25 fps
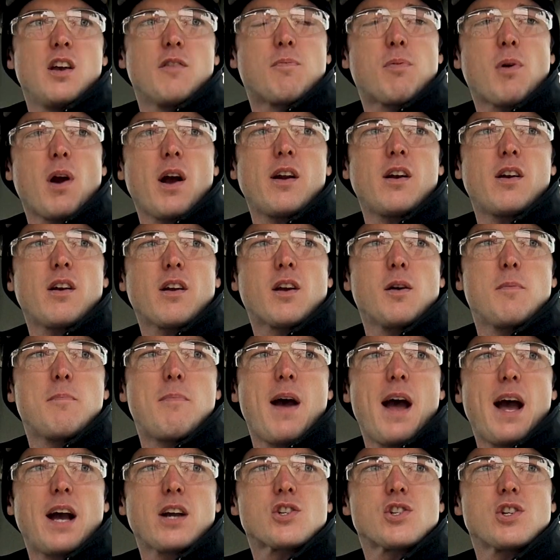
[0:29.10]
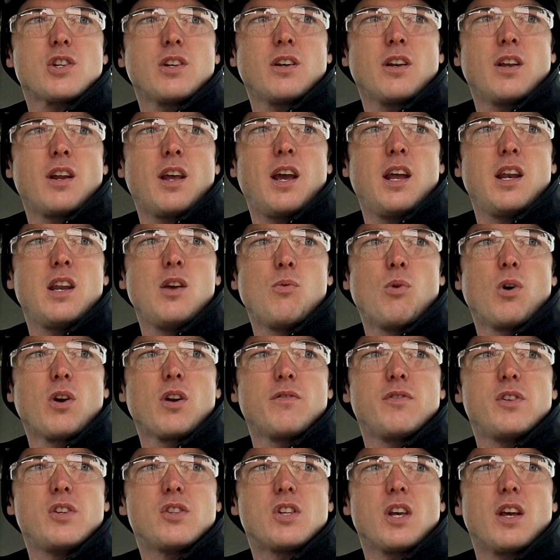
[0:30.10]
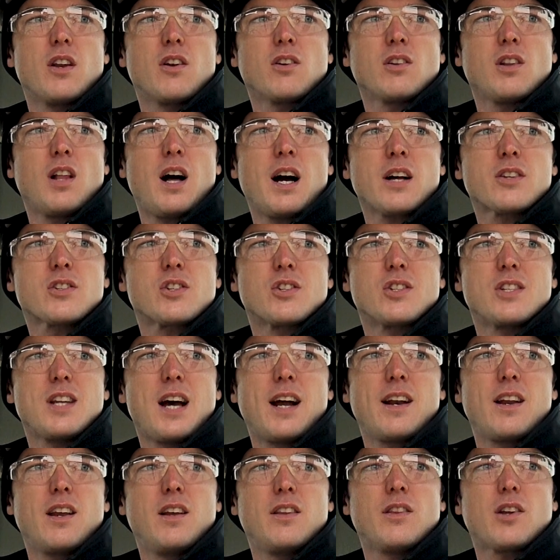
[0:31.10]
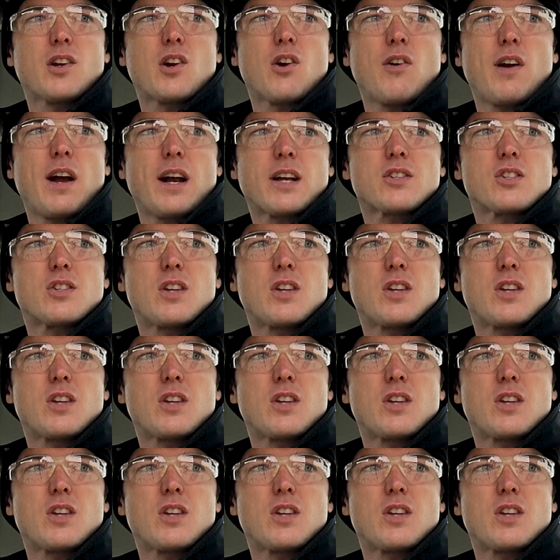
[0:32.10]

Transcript: If prior to compaction, any one of these interlocks is not in the correct